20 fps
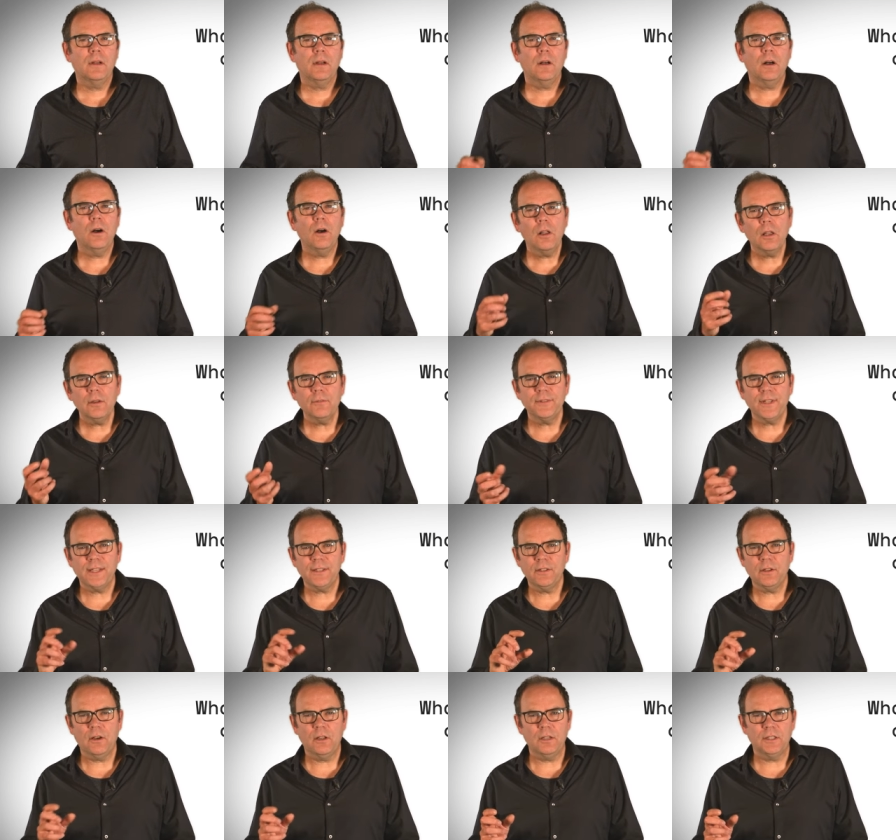All of
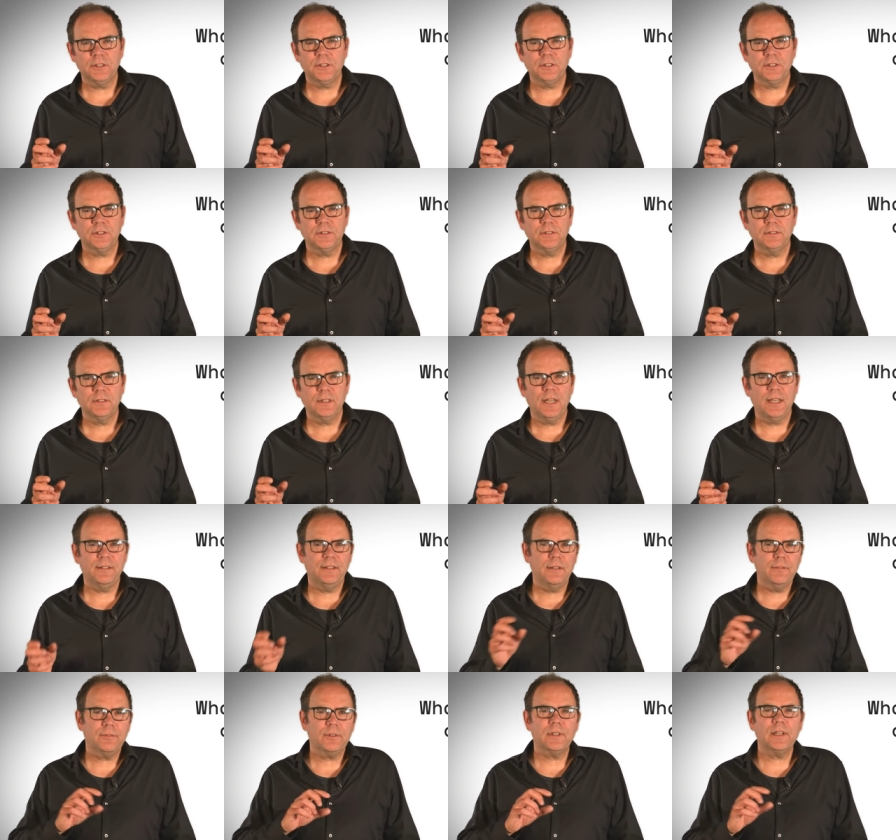that knowledge, at
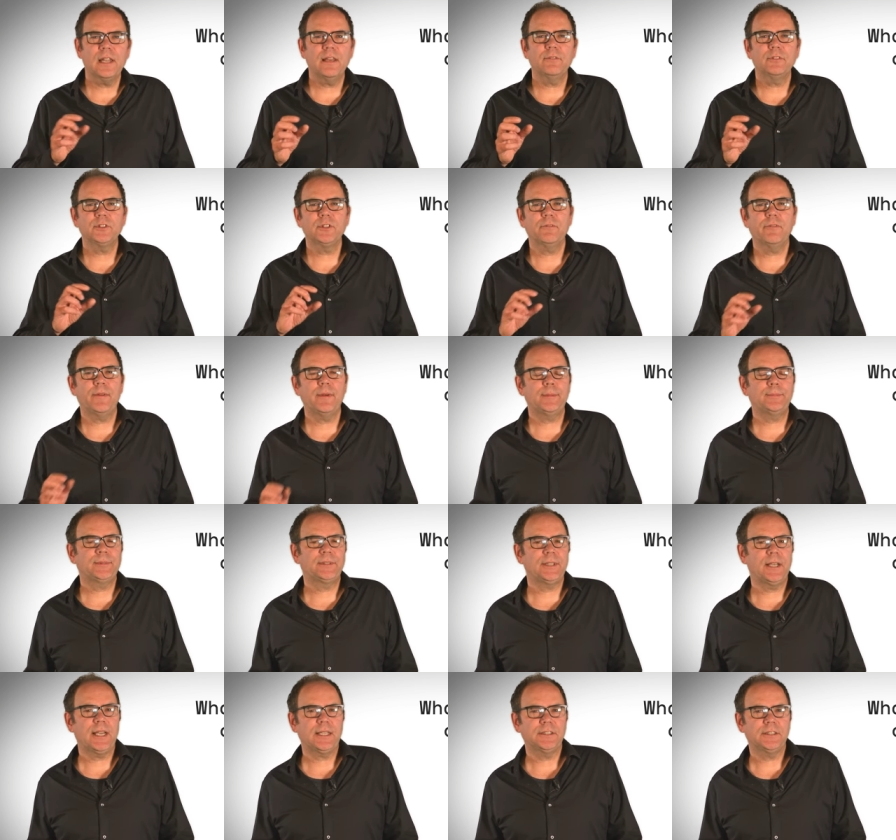different levels of
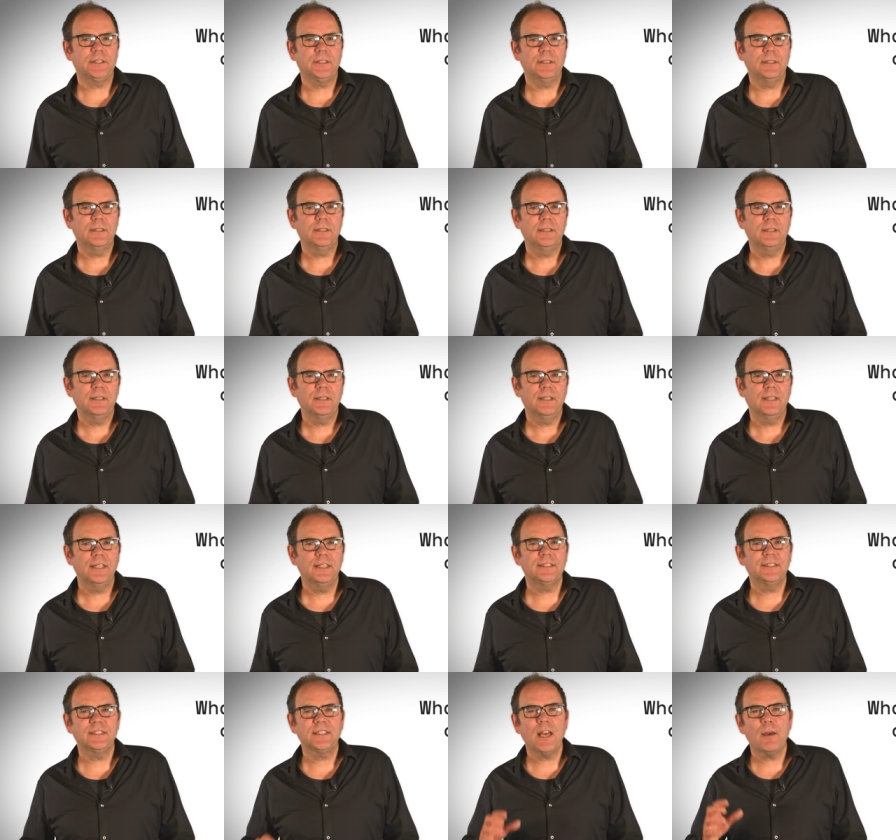abstraction,
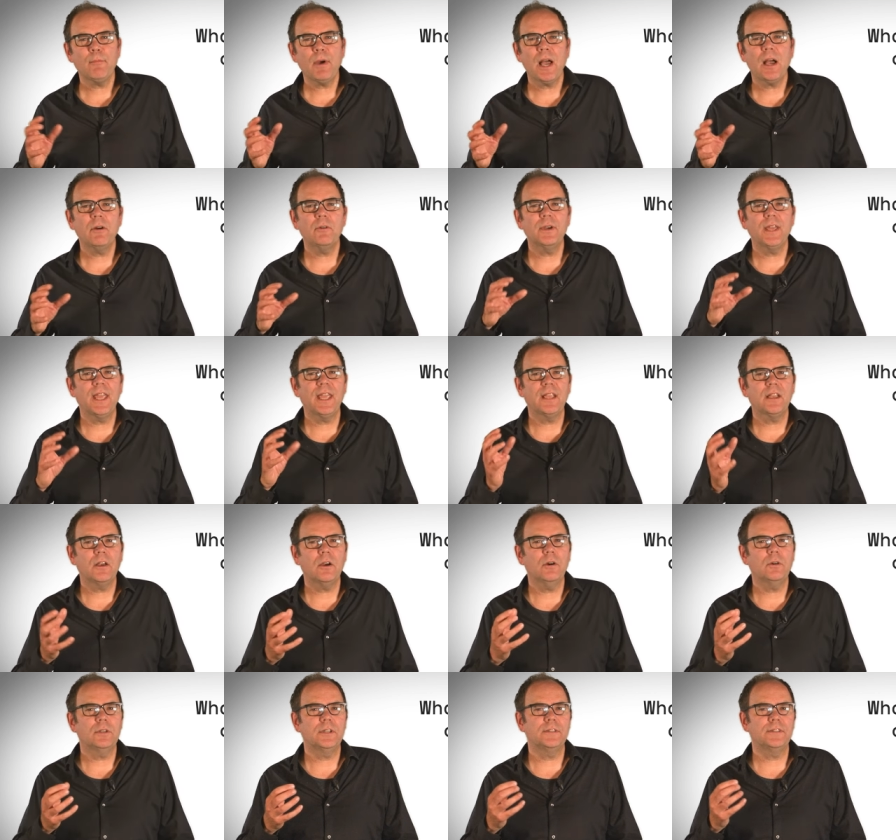is somehow
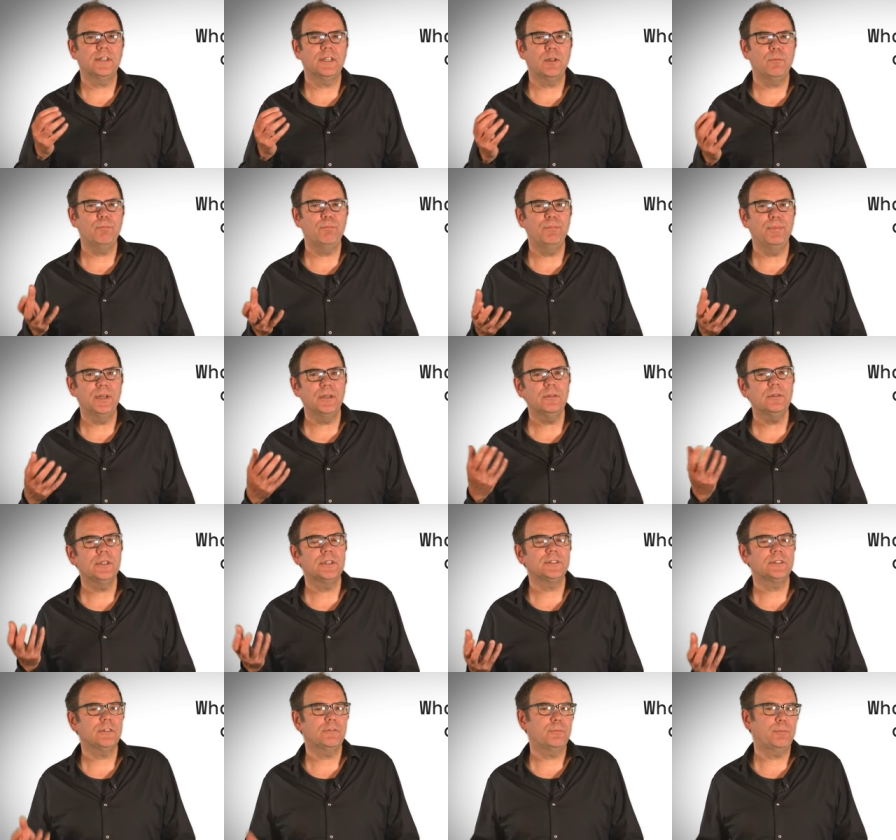encoded in the
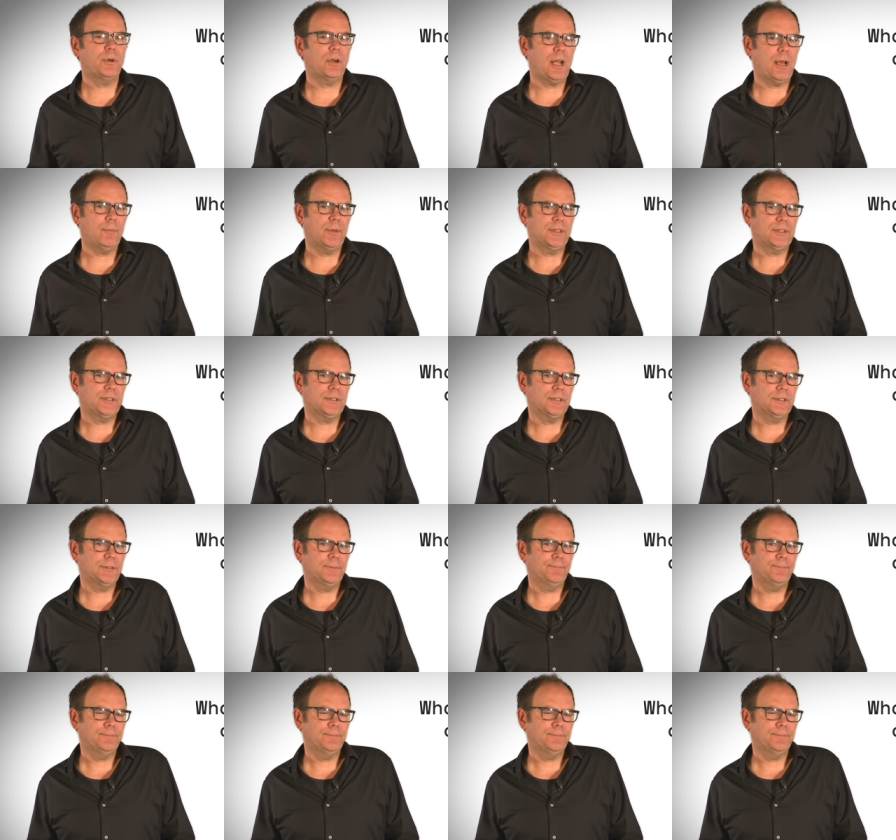billions of parameters.